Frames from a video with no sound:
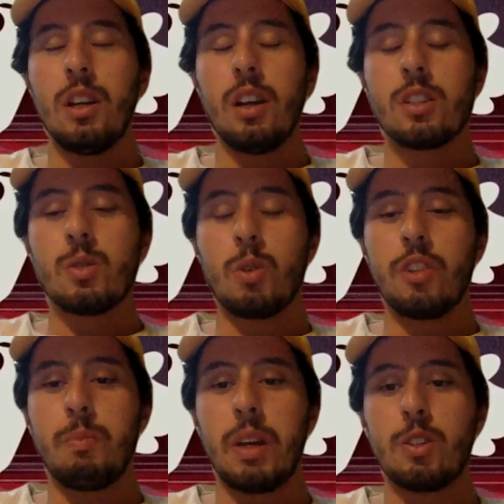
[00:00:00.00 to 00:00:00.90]
sort
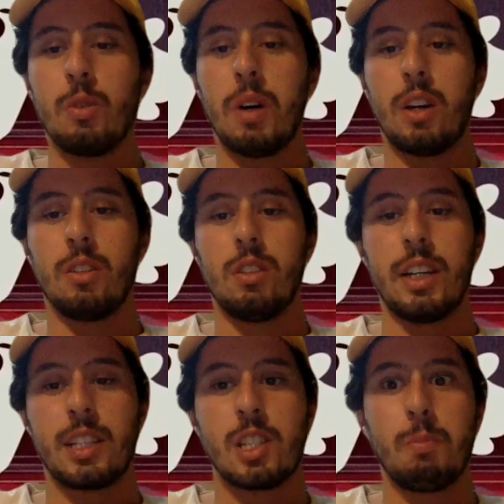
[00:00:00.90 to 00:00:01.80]
of mental model.
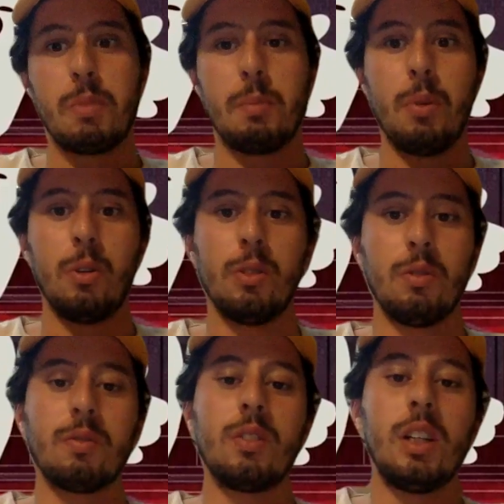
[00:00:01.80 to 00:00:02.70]
Like some
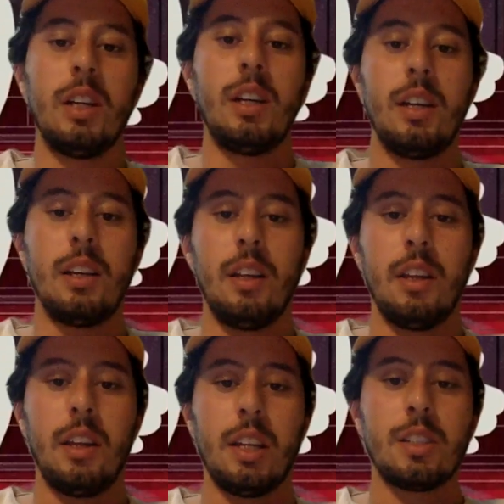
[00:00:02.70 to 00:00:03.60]
people,
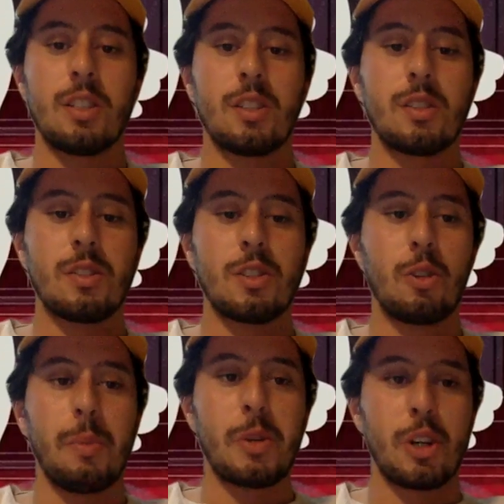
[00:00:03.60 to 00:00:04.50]
it's
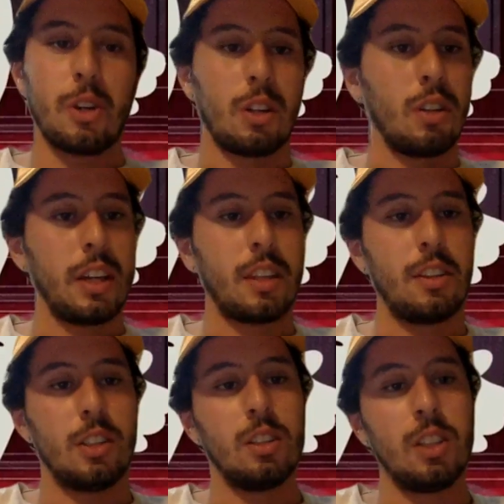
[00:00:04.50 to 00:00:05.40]
scripture, like
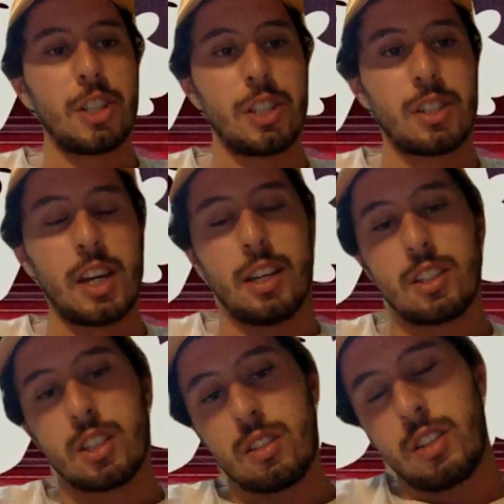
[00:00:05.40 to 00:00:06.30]
their religious
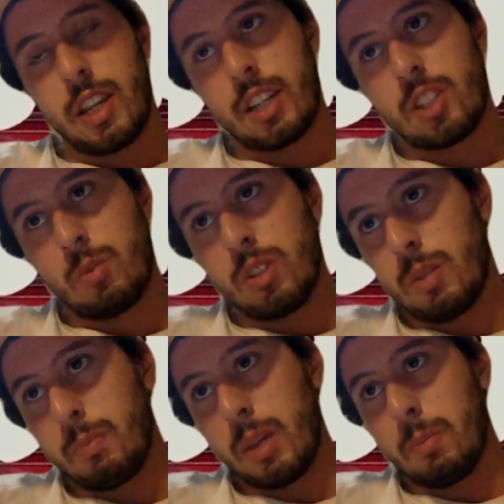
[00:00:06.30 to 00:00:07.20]
text. With
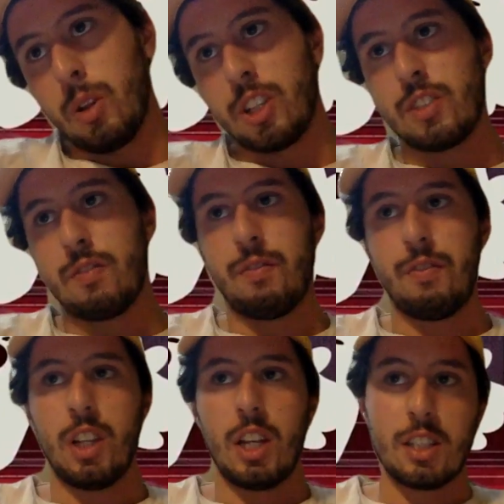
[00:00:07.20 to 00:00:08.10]
some people, it's
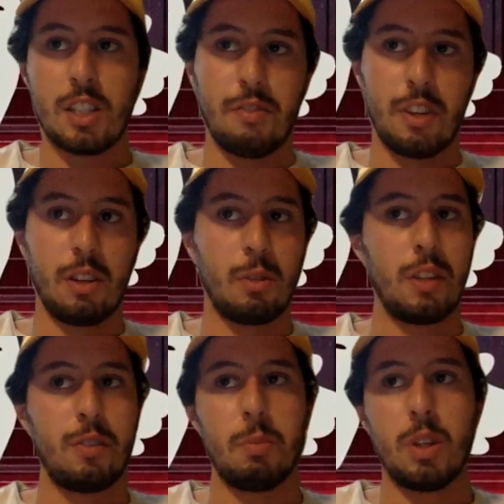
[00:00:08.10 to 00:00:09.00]
philosophy or
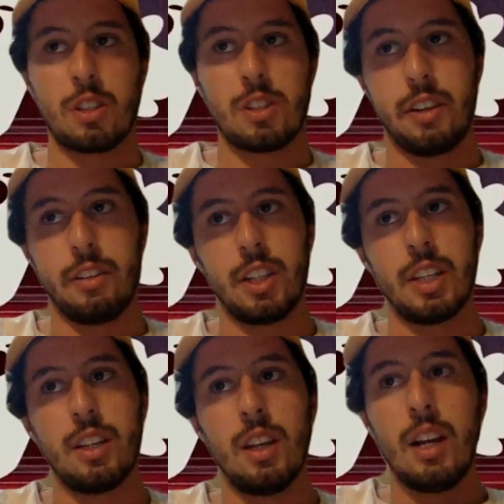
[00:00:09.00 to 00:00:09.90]
whatever books they
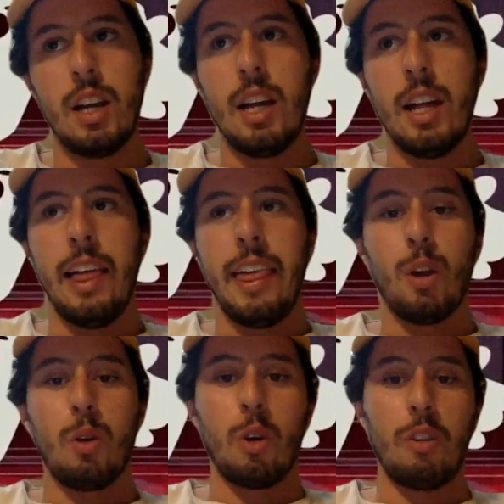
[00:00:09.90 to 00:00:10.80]
read,
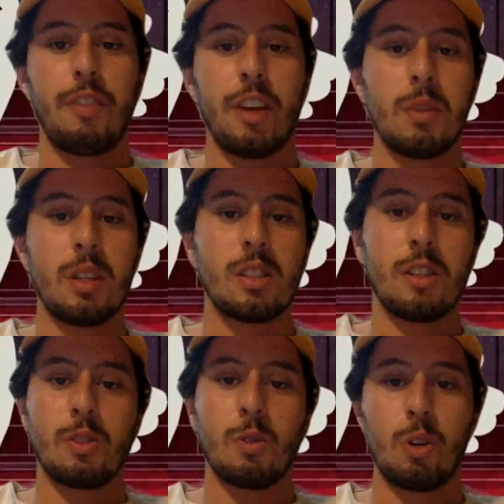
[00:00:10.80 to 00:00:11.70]
or famous
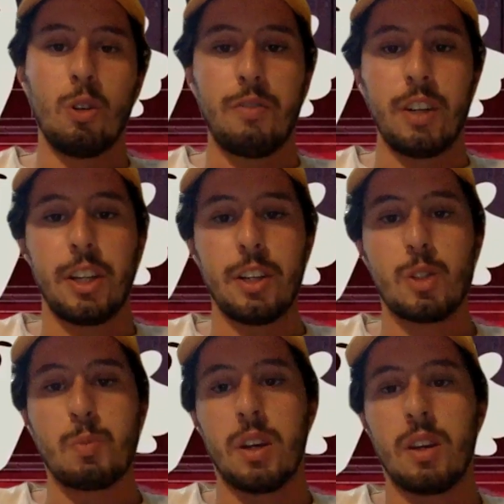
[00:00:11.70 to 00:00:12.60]
historical
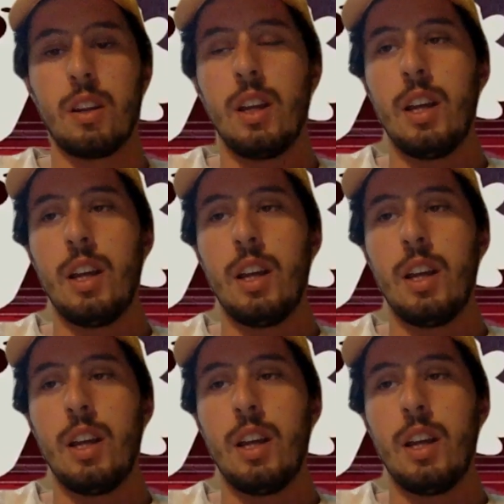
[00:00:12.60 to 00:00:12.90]
figures. But